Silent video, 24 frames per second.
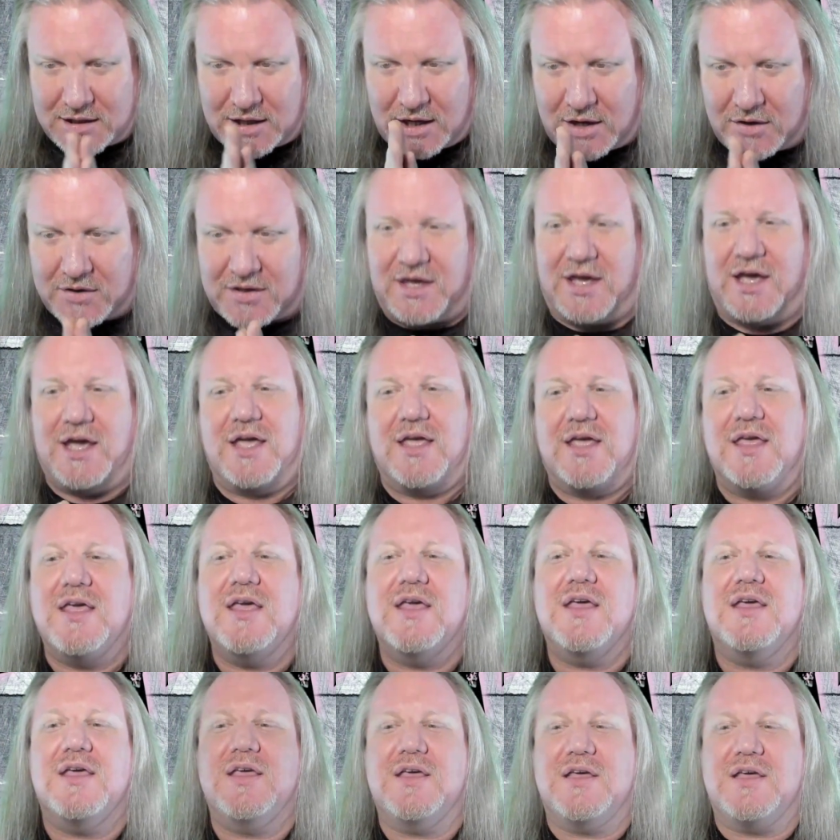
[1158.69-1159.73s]
Okay,
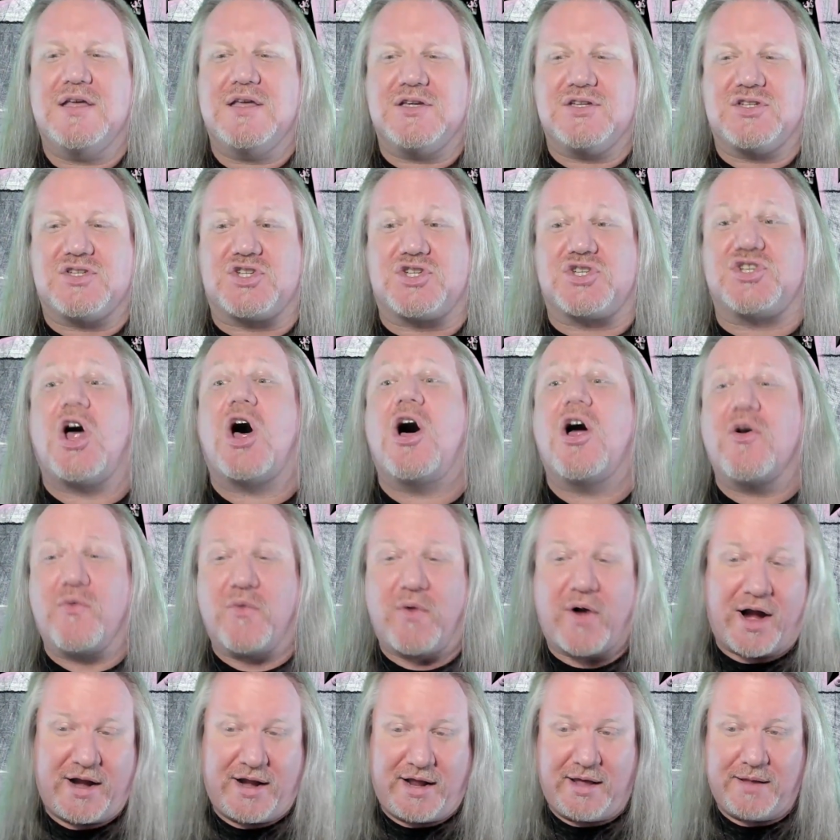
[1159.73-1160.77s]

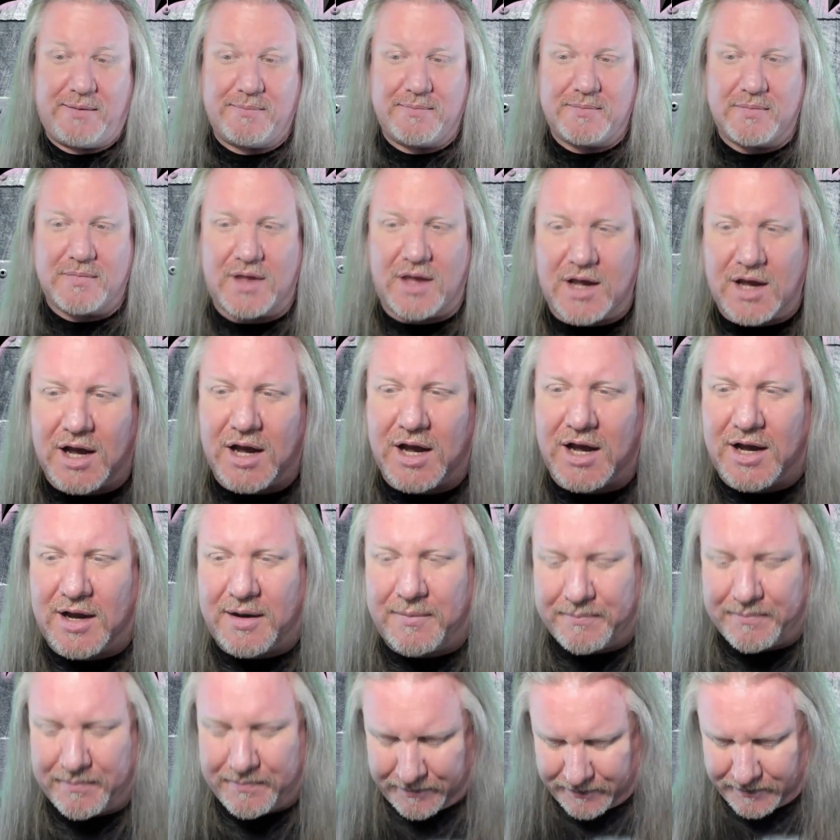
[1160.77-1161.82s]
songwriting.
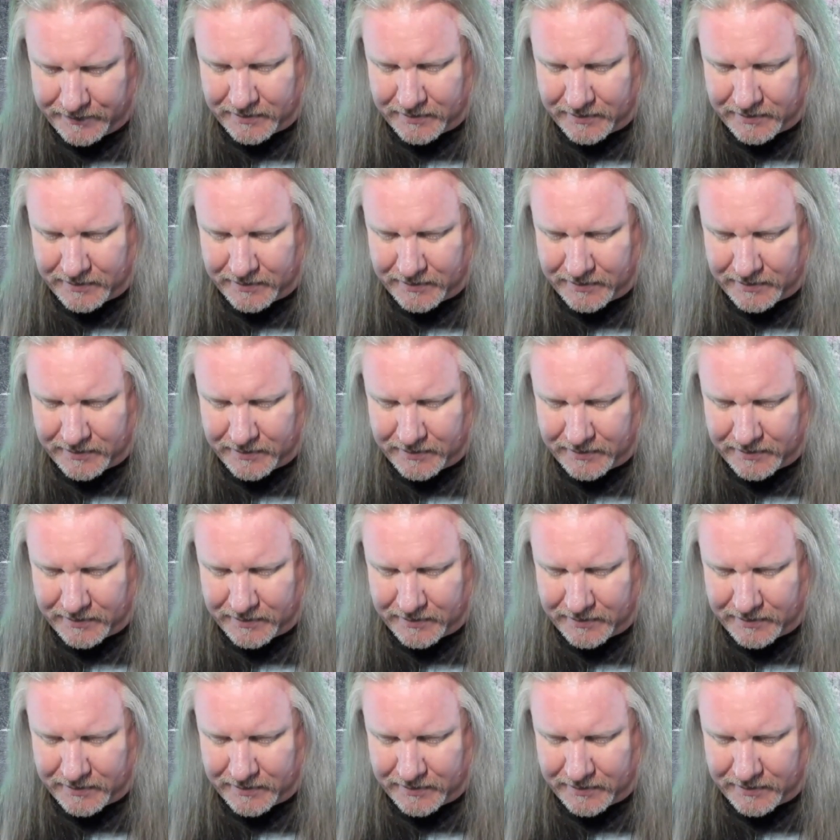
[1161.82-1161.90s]
Um,